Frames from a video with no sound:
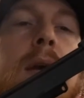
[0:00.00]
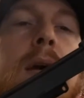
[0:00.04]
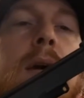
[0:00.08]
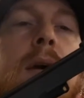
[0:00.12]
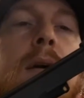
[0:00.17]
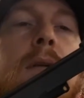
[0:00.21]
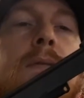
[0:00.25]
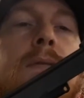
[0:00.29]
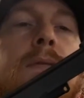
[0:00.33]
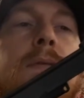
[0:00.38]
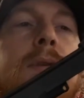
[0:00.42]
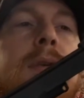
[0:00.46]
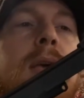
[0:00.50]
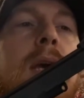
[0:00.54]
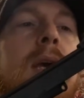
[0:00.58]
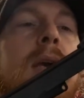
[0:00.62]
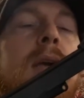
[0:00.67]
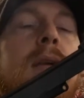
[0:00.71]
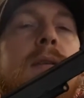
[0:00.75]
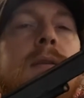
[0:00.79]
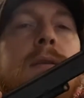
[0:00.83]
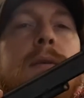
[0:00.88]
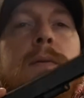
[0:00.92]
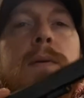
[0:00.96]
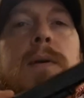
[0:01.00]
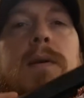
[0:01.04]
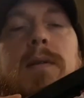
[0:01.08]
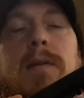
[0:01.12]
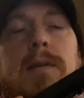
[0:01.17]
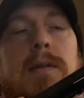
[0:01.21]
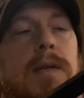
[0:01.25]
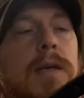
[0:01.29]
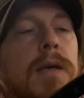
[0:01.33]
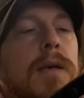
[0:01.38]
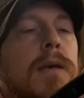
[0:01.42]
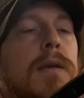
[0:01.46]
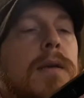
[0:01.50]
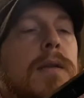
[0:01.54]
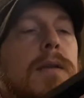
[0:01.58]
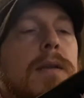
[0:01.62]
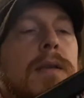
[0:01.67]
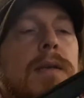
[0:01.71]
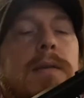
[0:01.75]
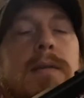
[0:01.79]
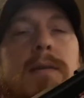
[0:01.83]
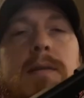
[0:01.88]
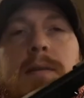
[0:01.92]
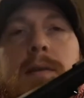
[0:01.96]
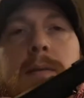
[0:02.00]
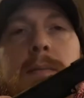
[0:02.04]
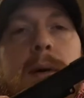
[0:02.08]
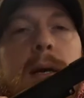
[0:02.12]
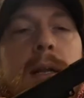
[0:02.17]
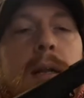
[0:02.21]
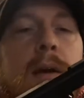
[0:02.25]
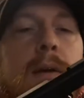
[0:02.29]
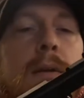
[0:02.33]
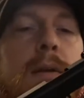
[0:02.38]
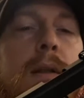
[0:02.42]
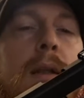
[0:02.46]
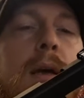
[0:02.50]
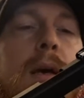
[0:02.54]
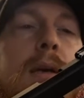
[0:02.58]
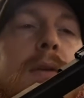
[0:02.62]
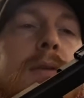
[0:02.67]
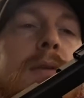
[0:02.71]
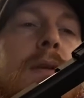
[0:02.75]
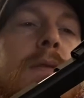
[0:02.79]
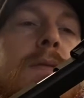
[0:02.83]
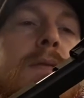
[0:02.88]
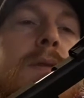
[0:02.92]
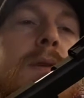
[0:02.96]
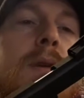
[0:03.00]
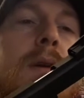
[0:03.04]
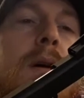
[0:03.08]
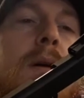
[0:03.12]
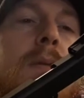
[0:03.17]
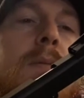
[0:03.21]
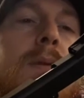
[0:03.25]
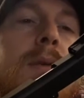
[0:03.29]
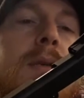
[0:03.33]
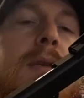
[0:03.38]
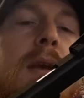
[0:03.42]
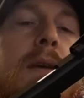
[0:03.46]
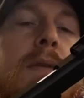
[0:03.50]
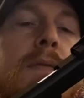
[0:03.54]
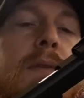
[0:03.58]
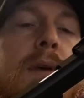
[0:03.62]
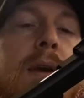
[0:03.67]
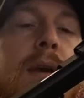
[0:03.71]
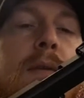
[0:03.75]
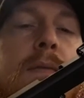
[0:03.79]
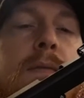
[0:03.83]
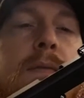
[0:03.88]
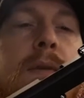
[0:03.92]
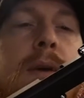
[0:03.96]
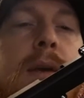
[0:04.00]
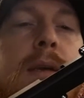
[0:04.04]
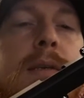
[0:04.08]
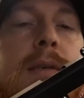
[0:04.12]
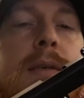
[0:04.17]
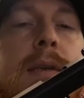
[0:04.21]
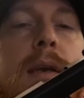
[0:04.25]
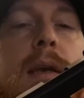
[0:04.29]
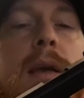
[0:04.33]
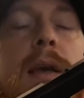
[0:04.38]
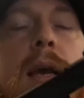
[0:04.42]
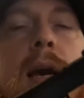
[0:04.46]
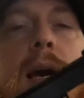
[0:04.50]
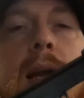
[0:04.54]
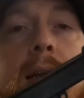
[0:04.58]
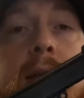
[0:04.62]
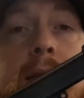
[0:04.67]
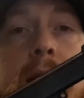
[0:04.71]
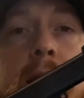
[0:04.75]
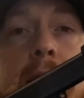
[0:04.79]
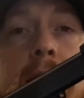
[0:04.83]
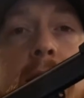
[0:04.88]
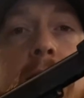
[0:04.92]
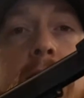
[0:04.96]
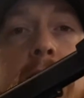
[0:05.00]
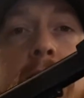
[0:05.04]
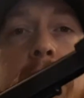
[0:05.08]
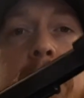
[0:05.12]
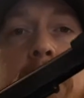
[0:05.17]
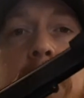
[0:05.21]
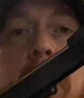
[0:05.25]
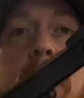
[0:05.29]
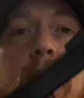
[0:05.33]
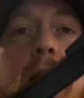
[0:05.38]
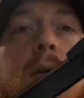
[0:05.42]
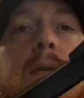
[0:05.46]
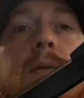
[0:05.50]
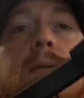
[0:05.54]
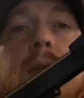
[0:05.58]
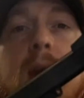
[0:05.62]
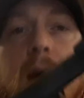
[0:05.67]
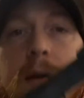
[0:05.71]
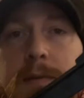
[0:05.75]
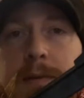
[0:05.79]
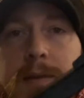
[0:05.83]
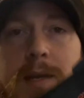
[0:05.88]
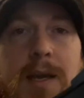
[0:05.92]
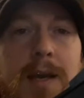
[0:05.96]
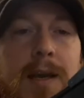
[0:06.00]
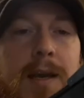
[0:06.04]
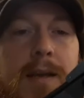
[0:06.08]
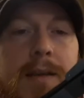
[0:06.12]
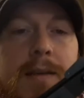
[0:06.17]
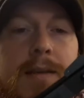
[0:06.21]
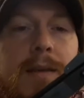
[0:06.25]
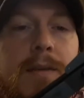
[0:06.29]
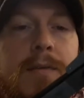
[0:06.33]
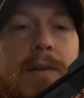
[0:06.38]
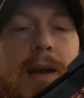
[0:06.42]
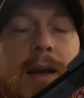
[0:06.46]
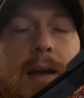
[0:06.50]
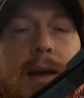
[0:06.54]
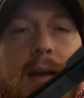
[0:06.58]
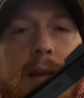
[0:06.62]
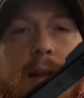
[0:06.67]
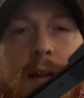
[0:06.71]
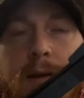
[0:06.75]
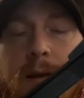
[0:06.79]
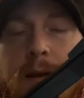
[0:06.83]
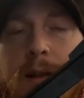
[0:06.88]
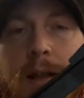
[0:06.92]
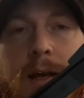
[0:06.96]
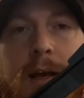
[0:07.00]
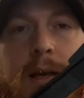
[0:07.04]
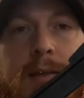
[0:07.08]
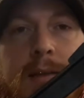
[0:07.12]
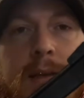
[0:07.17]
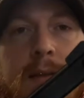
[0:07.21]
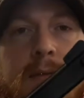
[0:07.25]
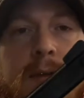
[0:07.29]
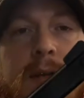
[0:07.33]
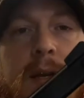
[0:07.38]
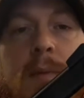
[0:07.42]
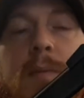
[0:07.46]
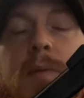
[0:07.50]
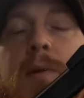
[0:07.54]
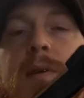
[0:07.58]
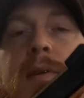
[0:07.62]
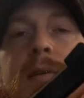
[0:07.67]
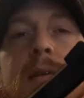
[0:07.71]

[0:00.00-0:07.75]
I've taken this to my local airsoft shop to see if they can fix it." And I said, "No, don't take it to your local airsoft shop because